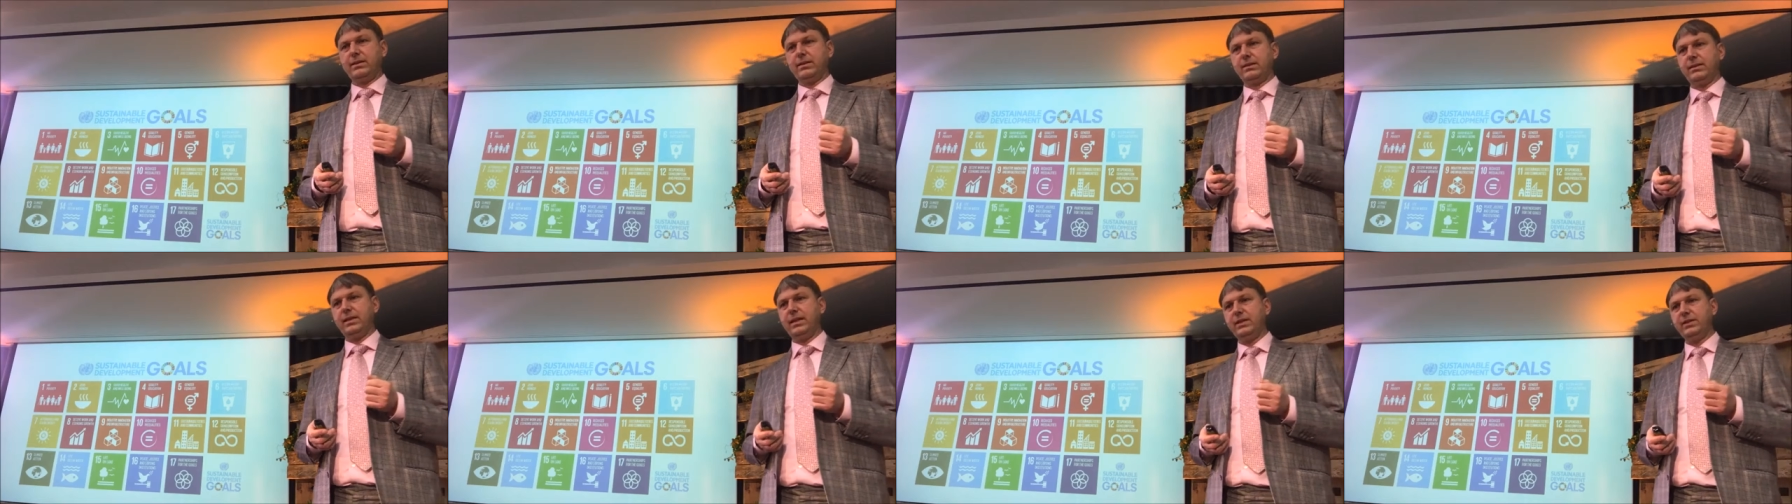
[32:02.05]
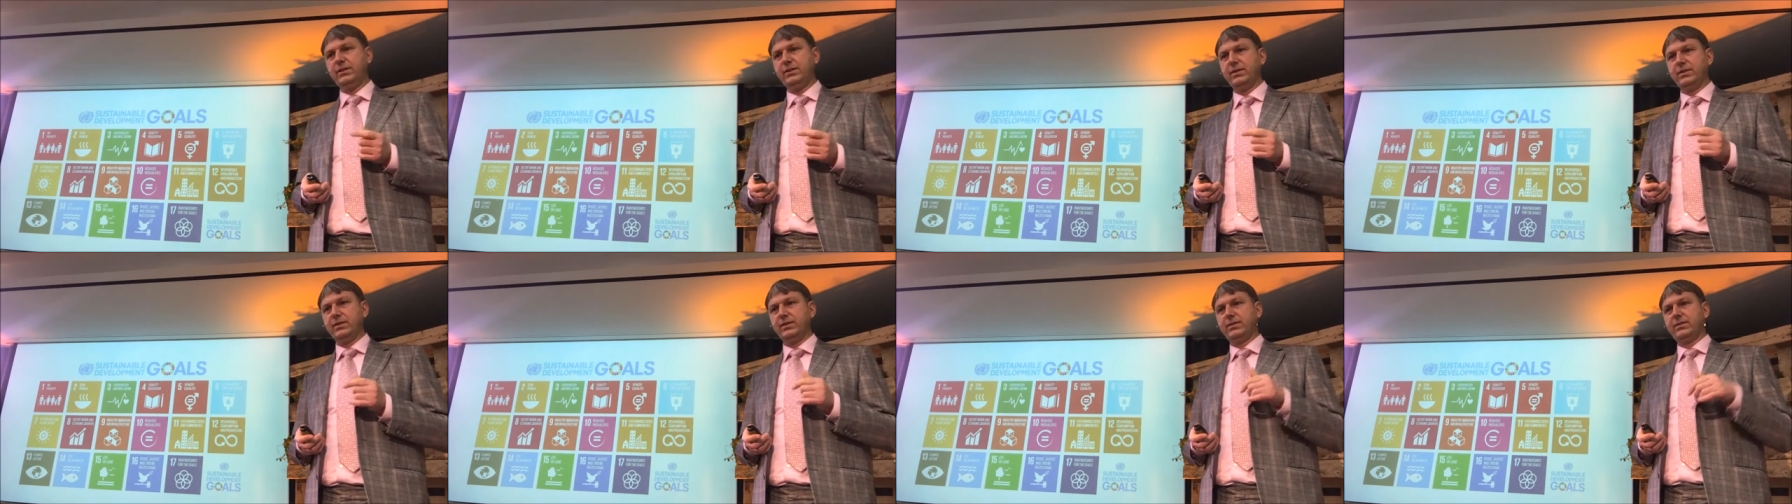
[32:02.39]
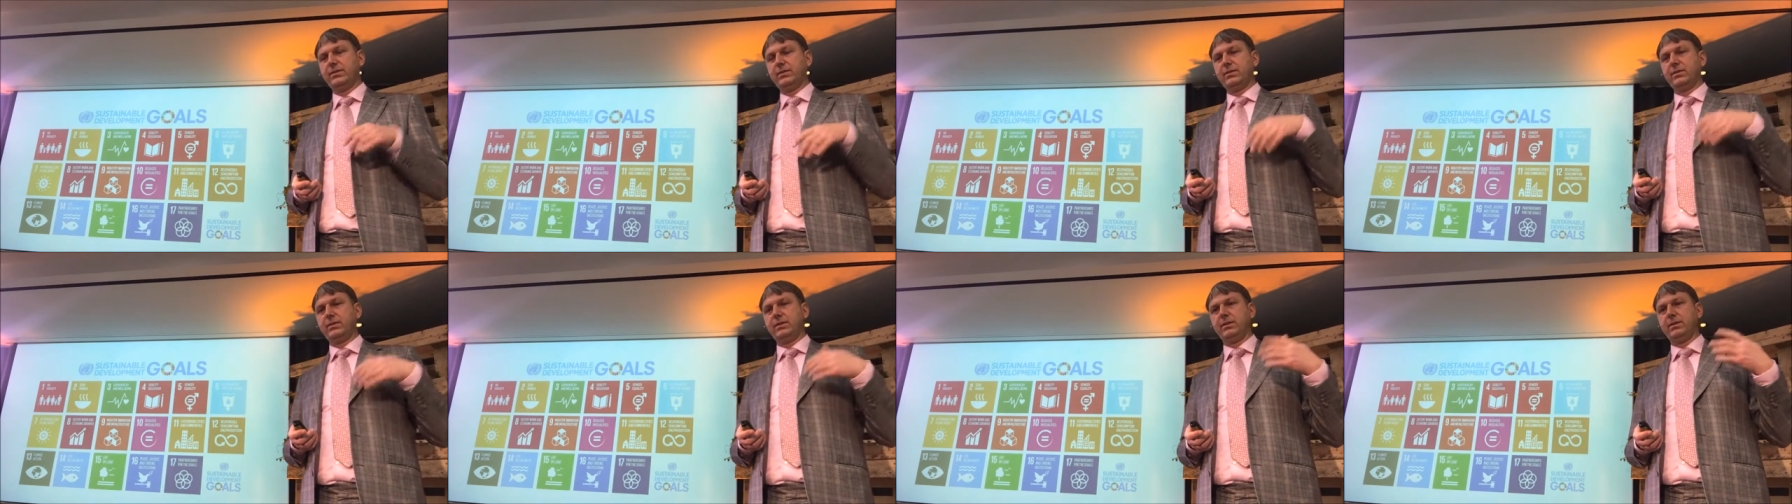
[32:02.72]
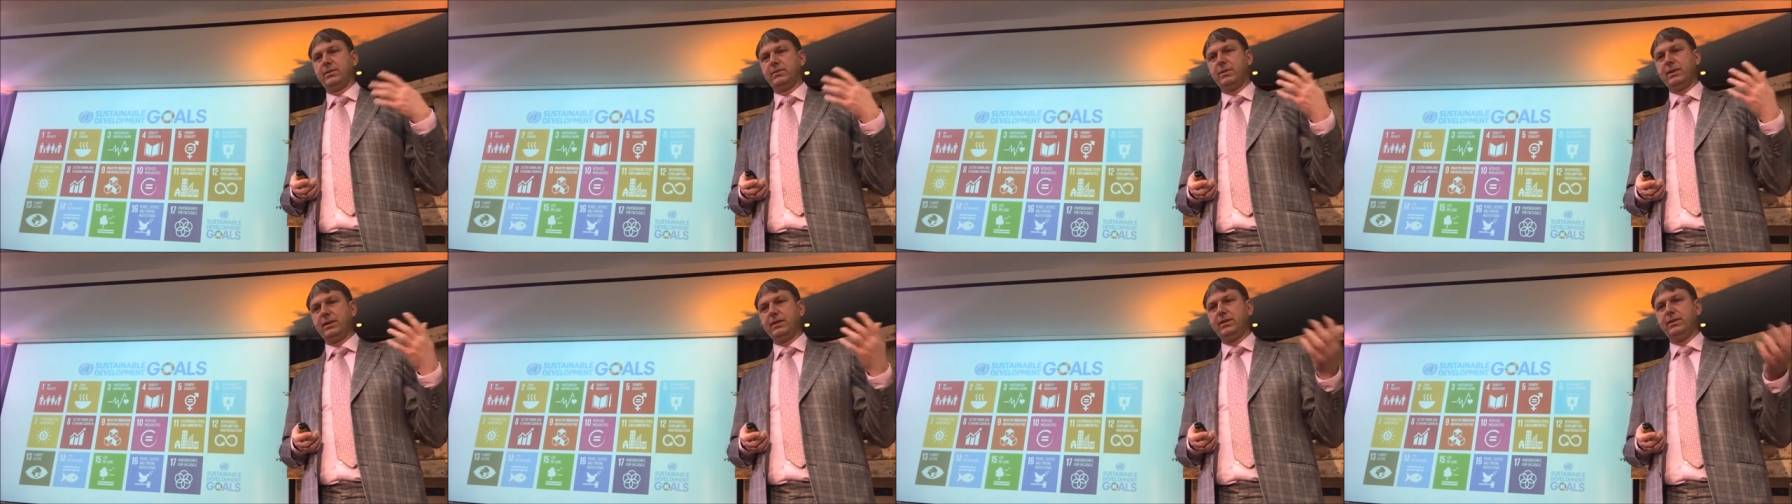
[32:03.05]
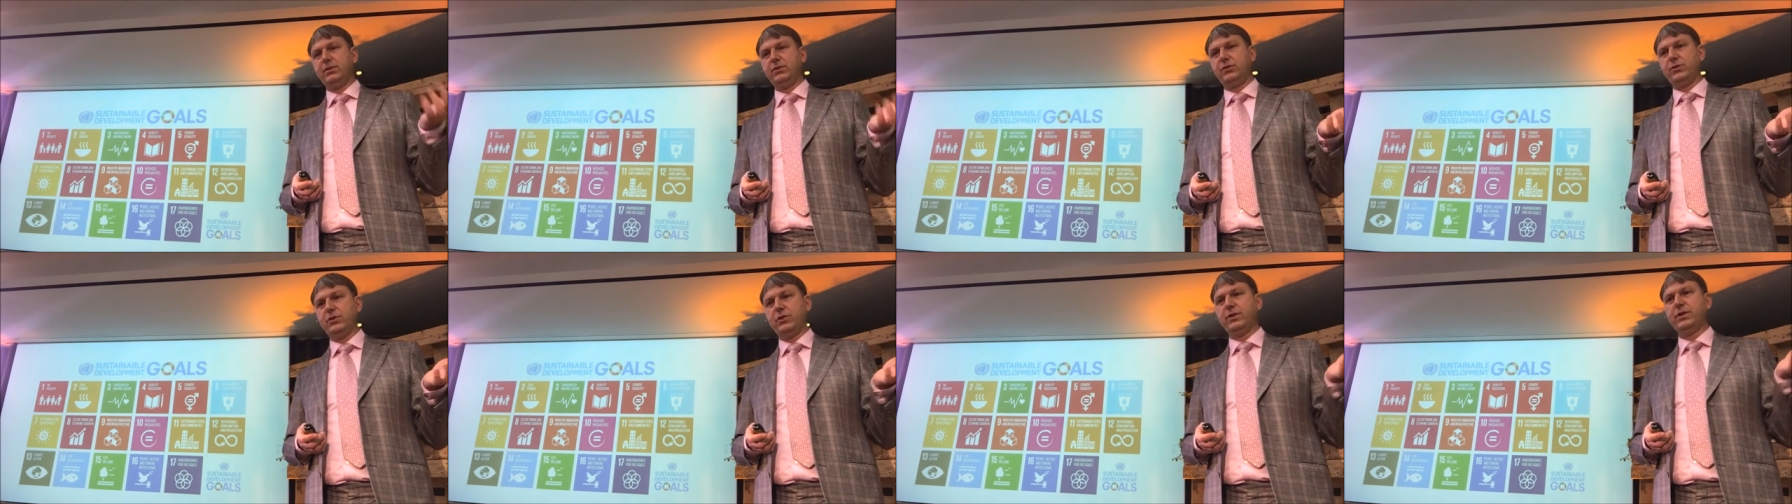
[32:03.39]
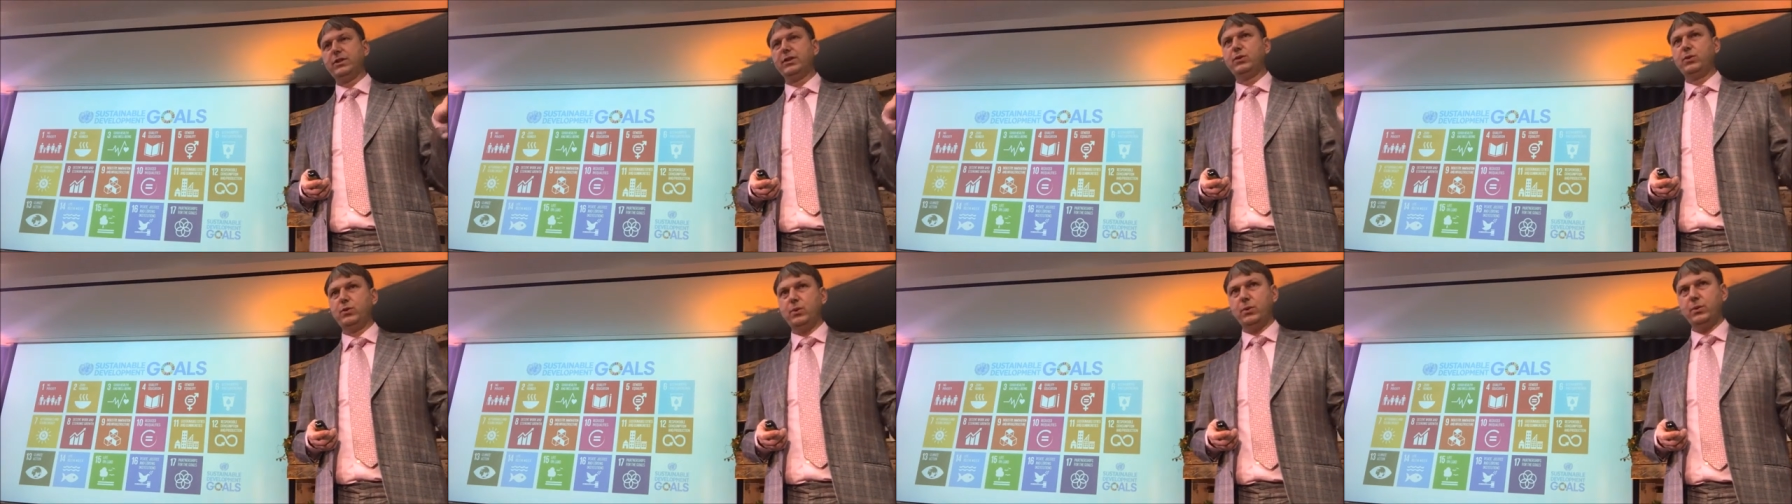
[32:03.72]
uh, Nations uh,
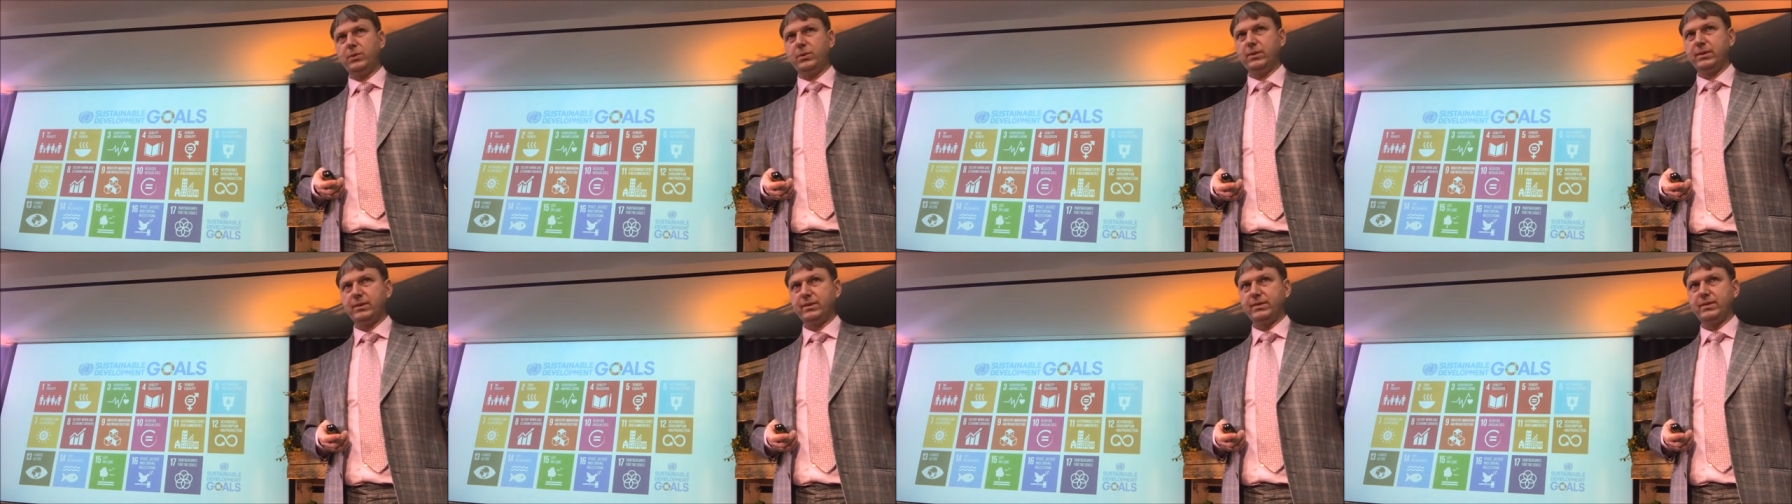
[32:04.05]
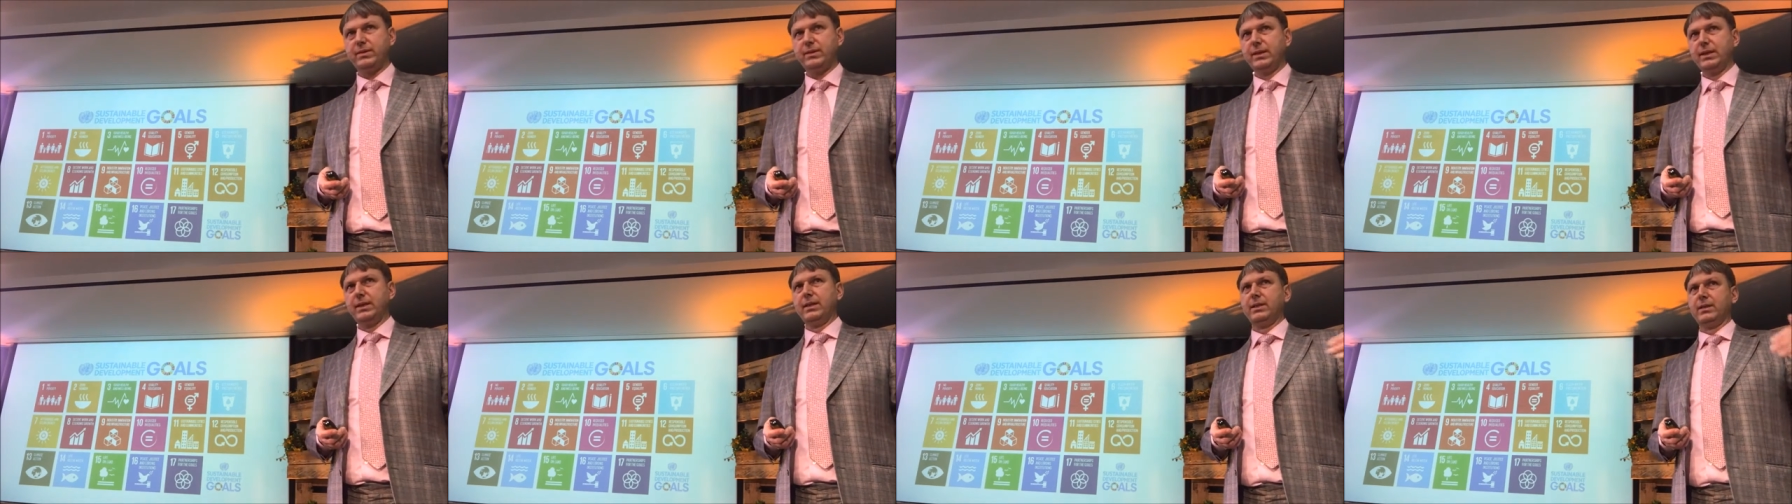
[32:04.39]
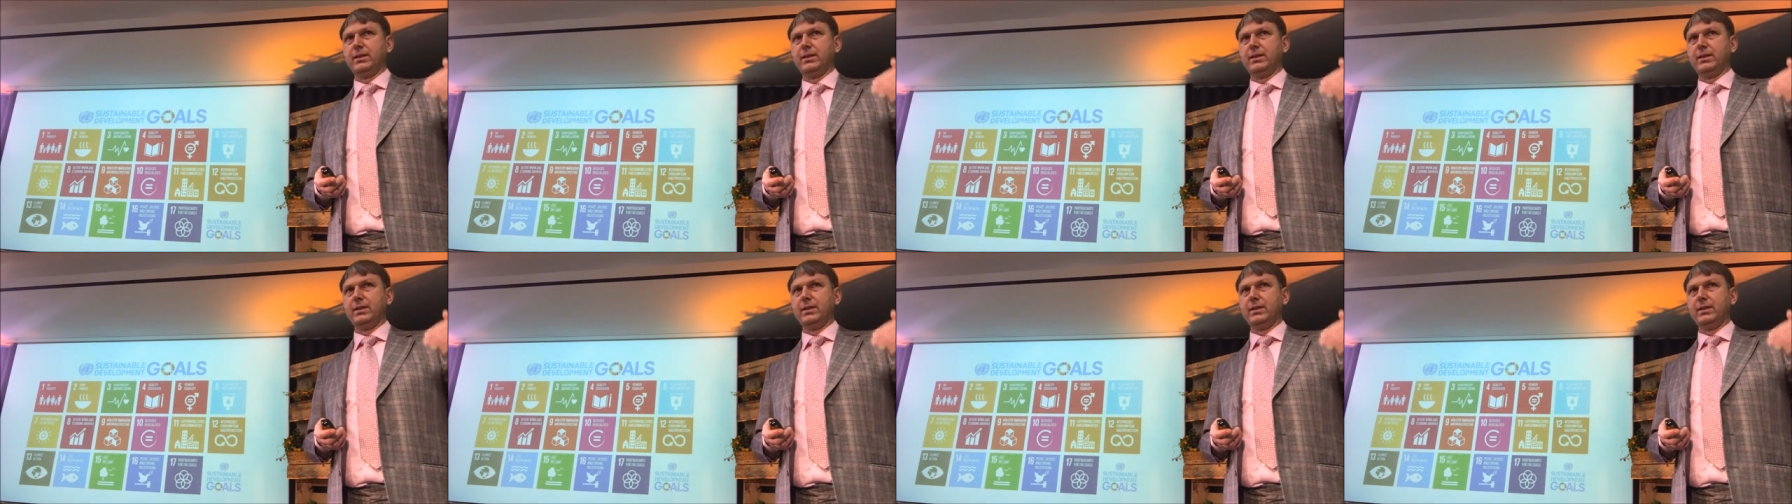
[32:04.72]
2030 goals.